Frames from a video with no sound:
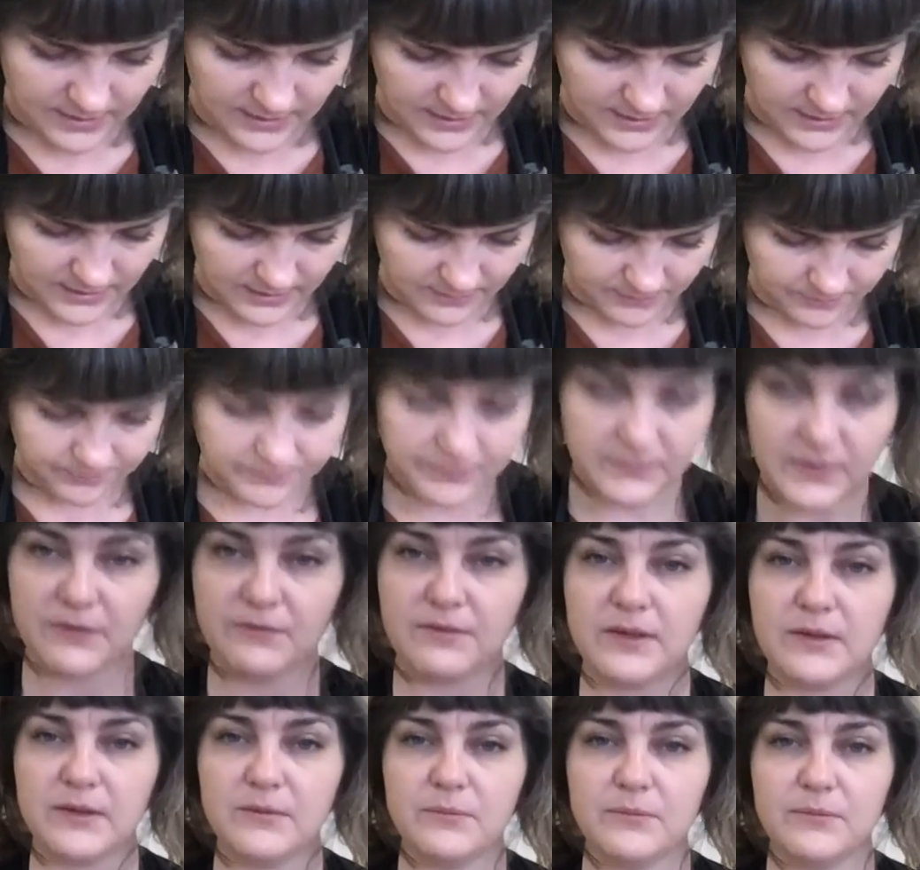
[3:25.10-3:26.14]
if
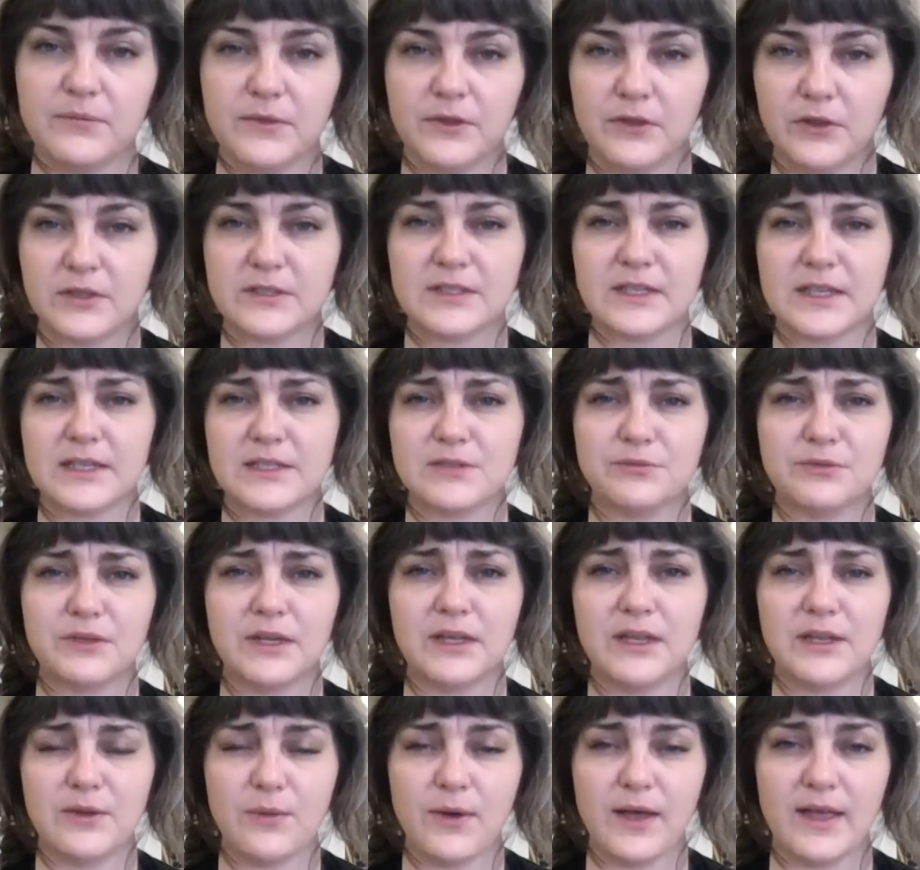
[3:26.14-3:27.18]
it looks like it's
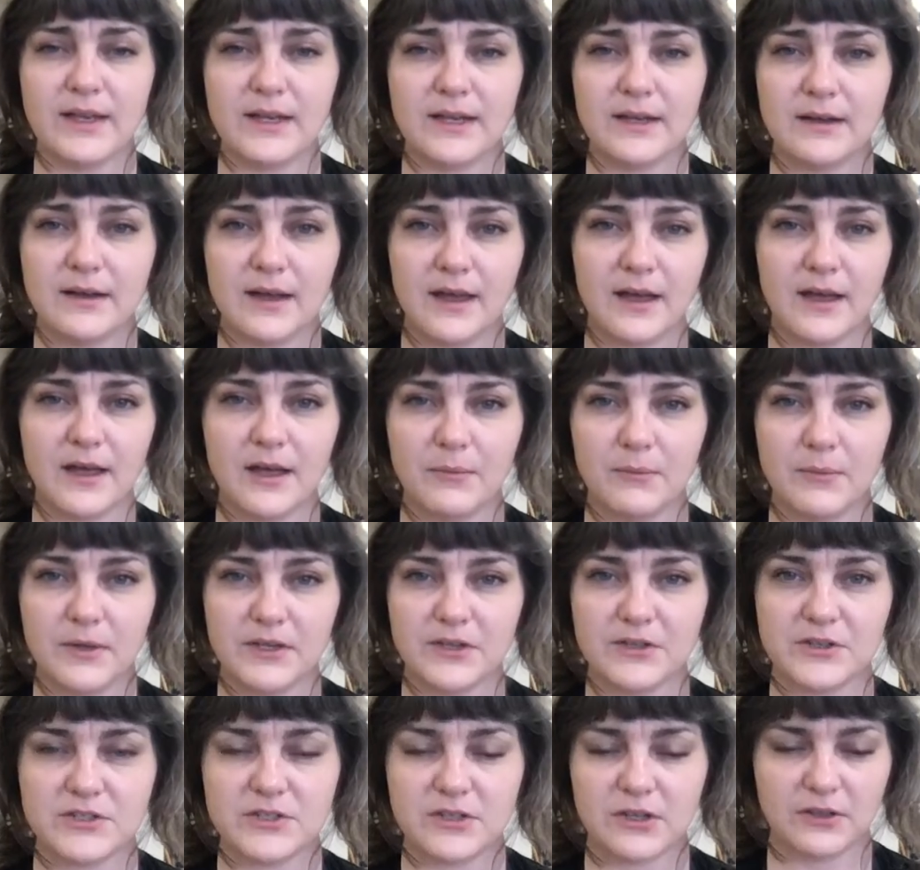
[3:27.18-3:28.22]
really wet and
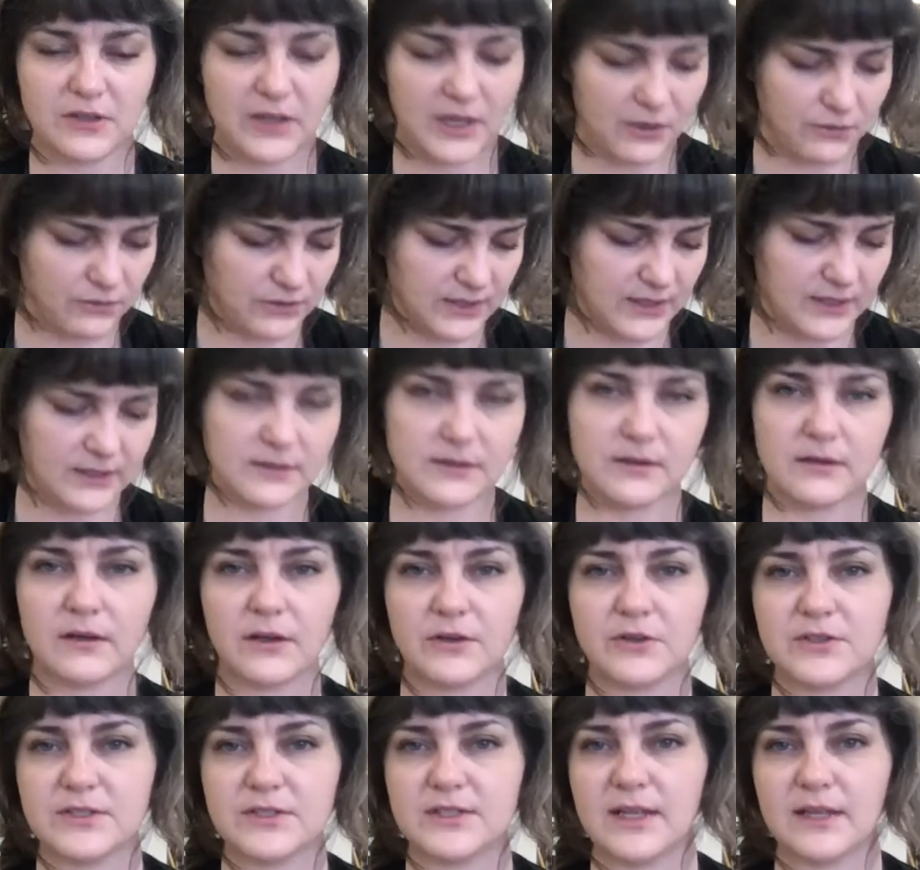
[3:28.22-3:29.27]
you're struggling with it,
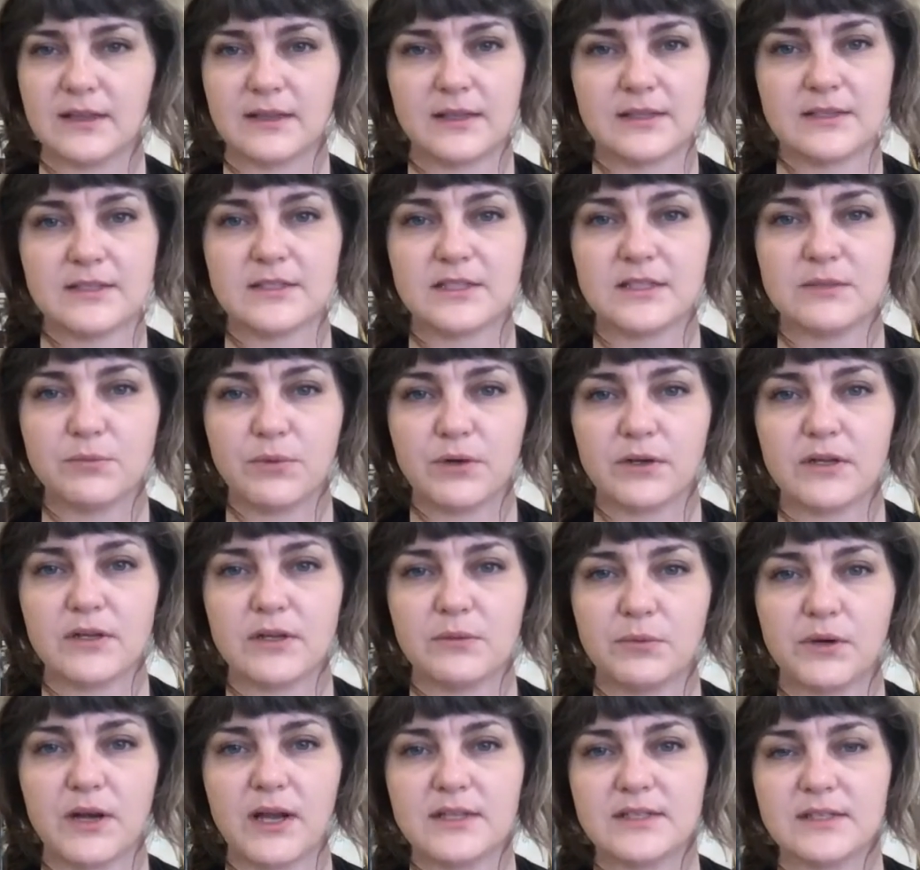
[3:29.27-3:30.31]
understand that's just part of the
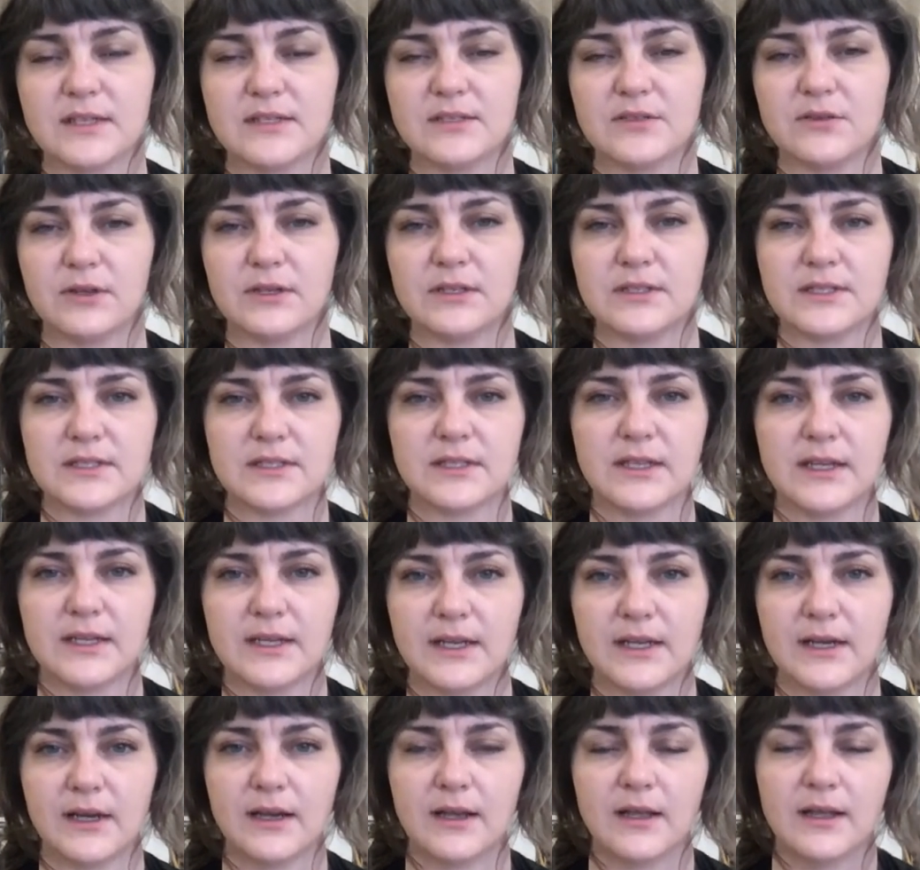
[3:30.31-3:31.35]
process. You can just let
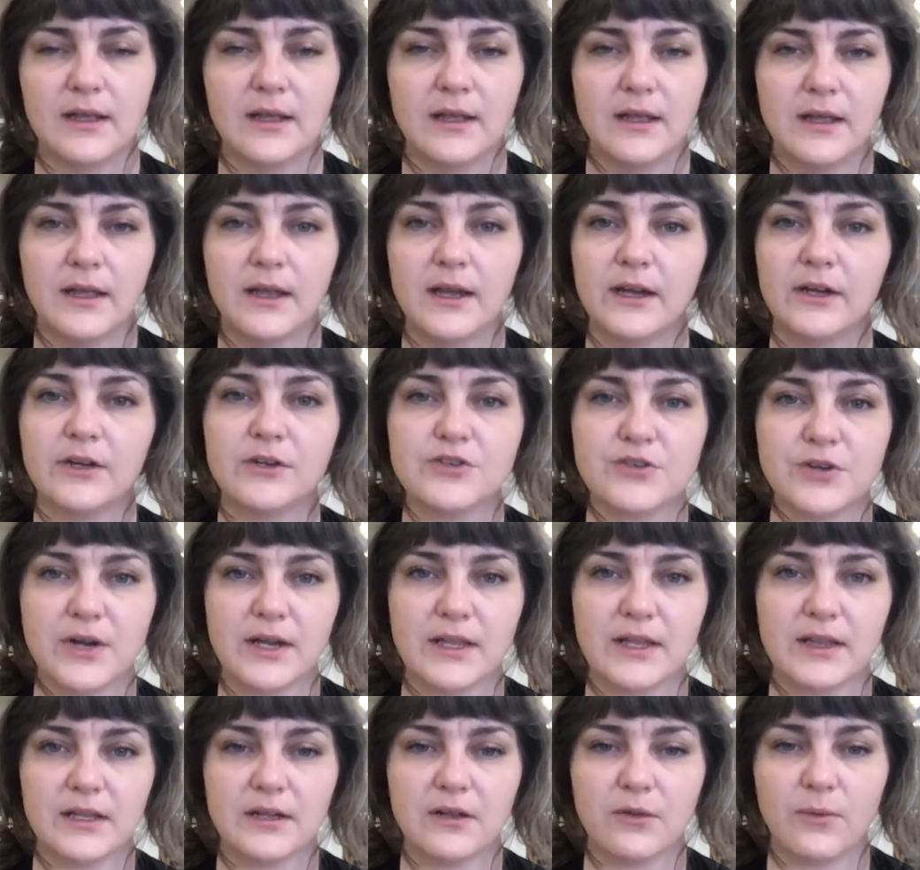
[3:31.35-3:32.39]
it air dry
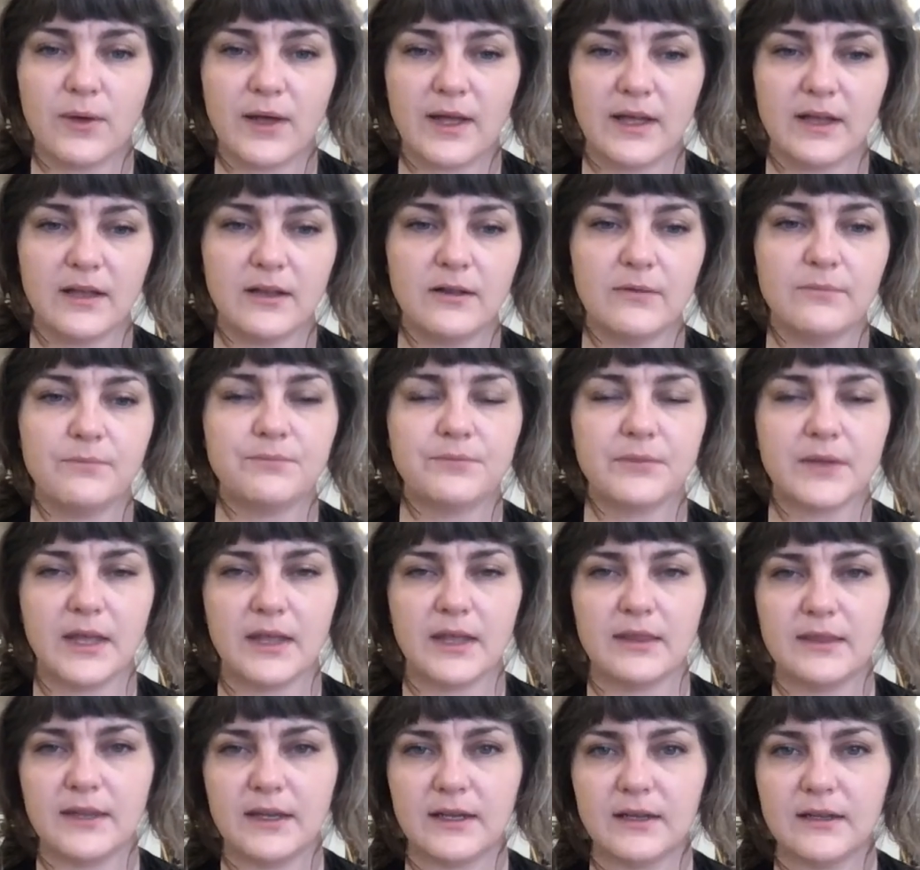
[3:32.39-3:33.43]
a little while
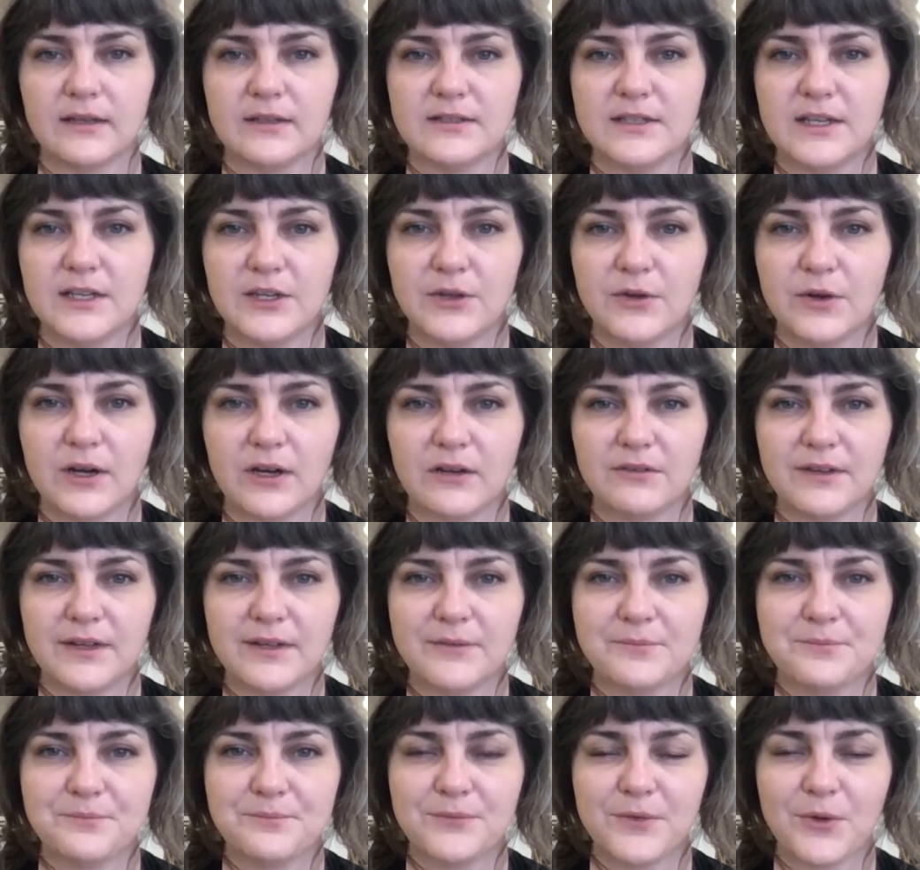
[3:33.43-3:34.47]
and then continue
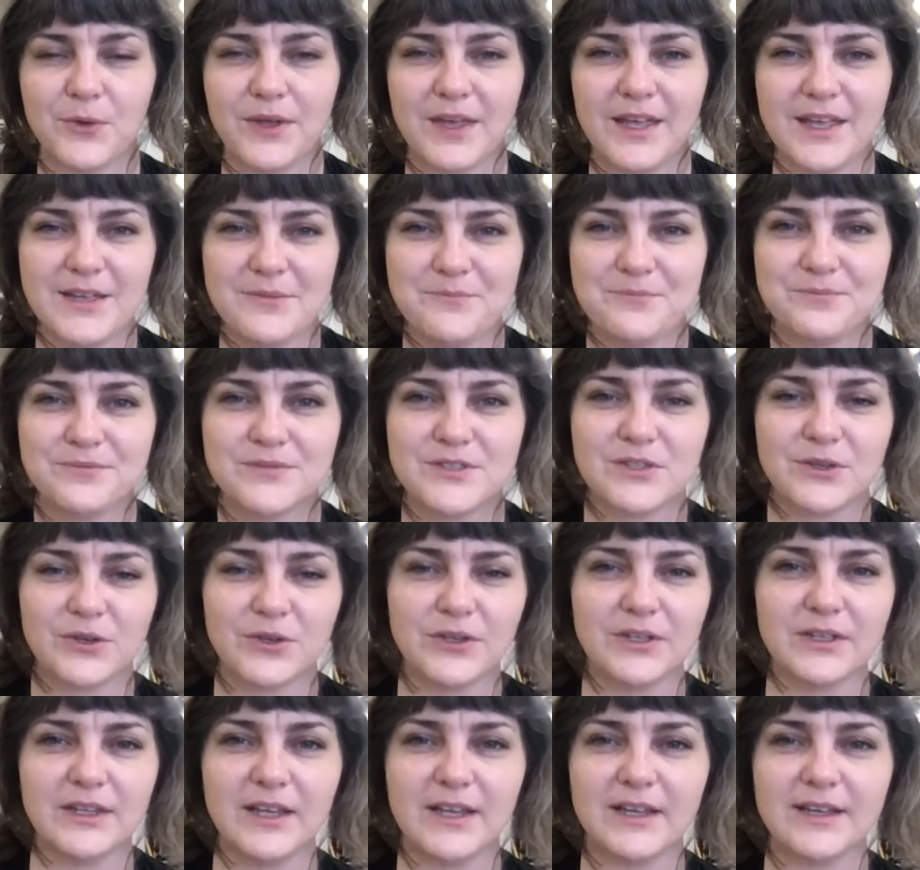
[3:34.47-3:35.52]
carving. Okay, so
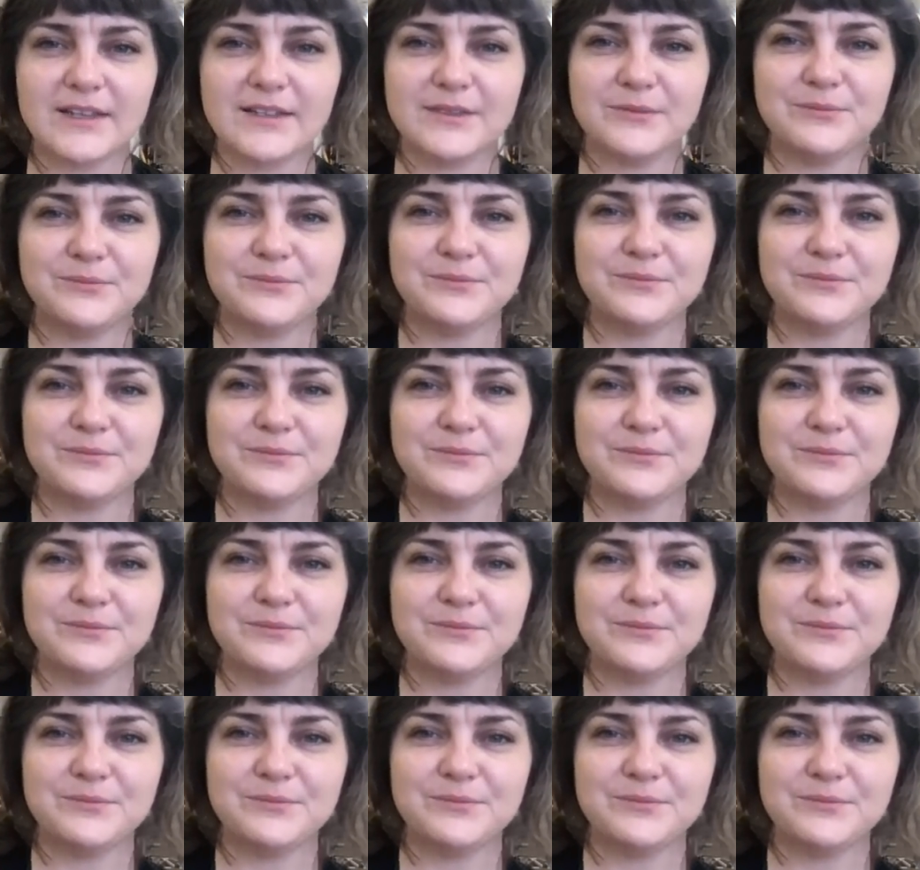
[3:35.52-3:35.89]
good luck.